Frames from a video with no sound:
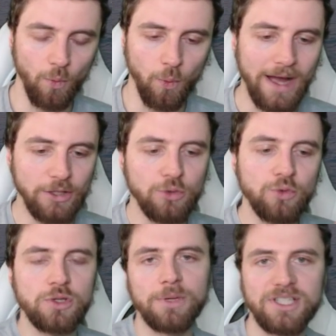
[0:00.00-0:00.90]
why you do
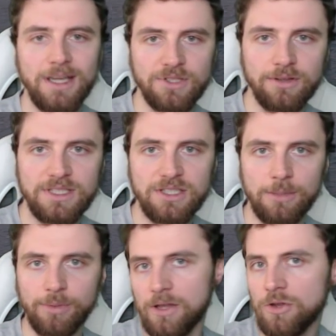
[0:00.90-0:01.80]
so much damage to this
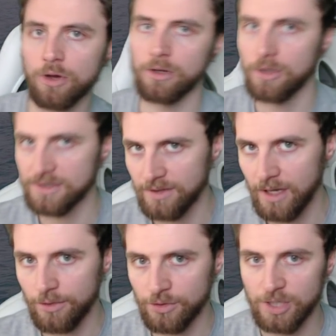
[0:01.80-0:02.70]
ship and not a lot to the
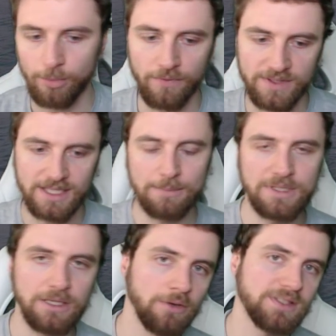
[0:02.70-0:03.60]
other ship on the same
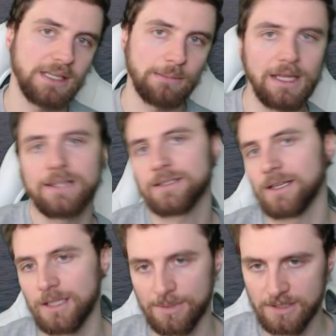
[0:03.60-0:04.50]
tier, the same class,
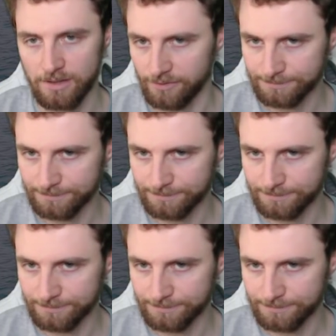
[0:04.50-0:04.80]
that type of stuff.